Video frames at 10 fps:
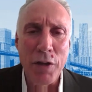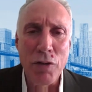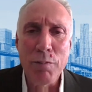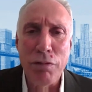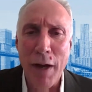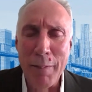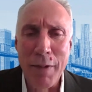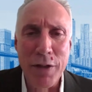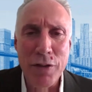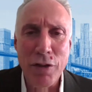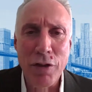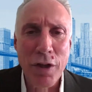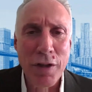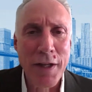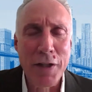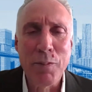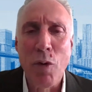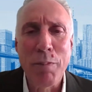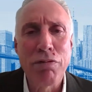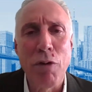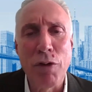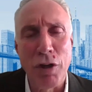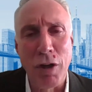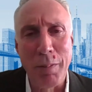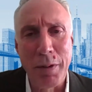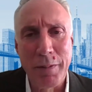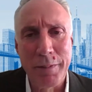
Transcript: new prime minister that is more pro-Europe.